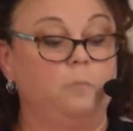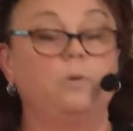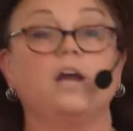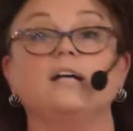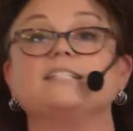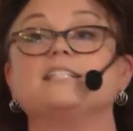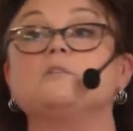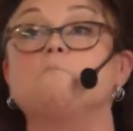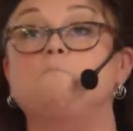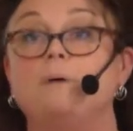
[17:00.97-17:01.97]
Because
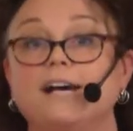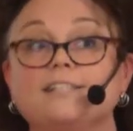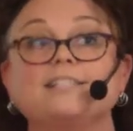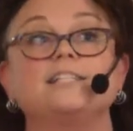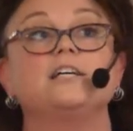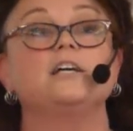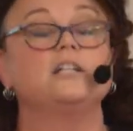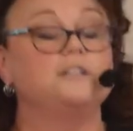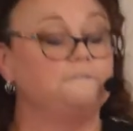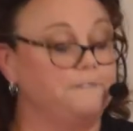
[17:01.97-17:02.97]
the best
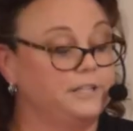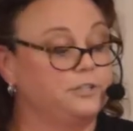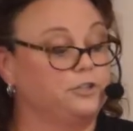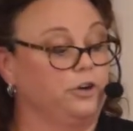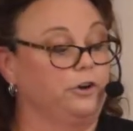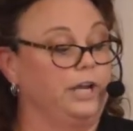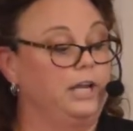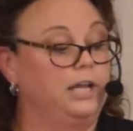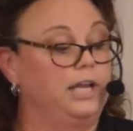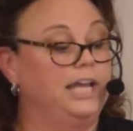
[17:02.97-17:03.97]
defense
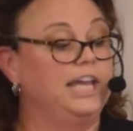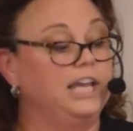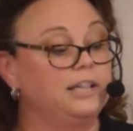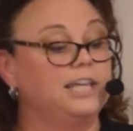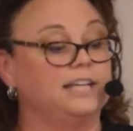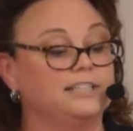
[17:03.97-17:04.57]
attorney in the